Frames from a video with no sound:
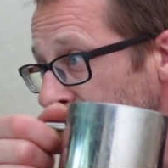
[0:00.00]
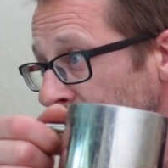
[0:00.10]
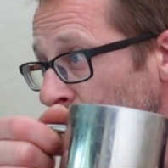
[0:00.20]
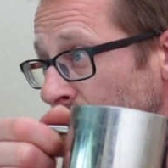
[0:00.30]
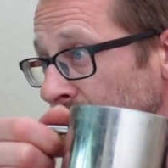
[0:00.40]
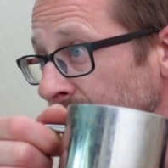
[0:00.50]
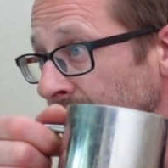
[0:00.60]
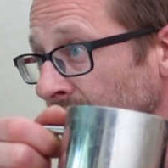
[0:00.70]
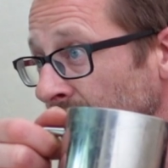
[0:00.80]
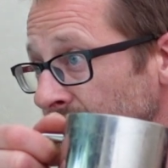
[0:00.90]

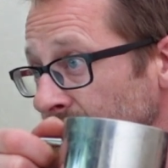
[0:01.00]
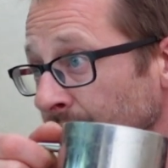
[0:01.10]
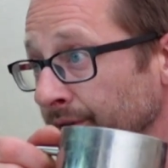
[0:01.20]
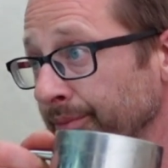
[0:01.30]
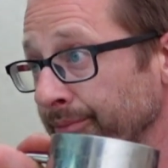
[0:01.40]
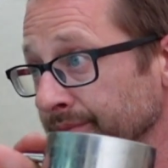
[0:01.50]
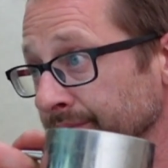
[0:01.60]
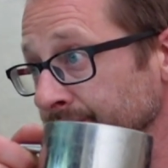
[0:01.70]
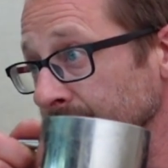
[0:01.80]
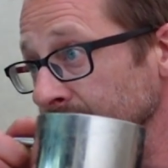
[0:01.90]
Fortunately, I can't show you.
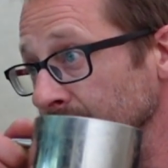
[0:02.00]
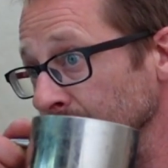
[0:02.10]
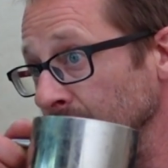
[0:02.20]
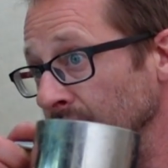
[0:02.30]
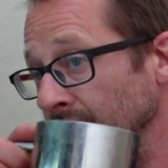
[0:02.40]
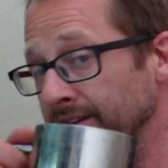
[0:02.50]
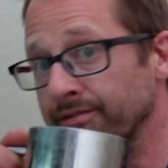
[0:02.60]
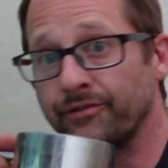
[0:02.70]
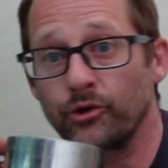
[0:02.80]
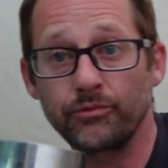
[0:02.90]
So I'm not allowed
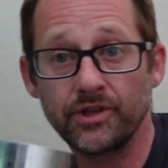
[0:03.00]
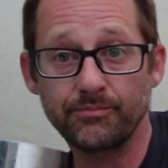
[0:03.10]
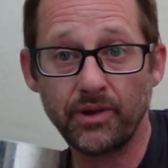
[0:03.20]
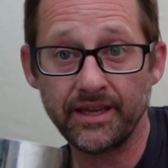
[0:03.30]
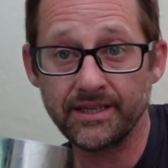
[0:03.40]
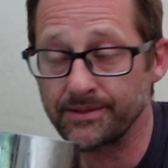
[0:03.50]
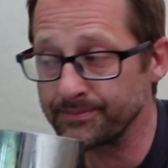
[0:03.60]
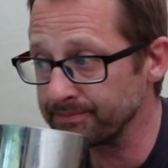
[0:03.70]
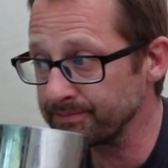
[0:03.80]
to film this place.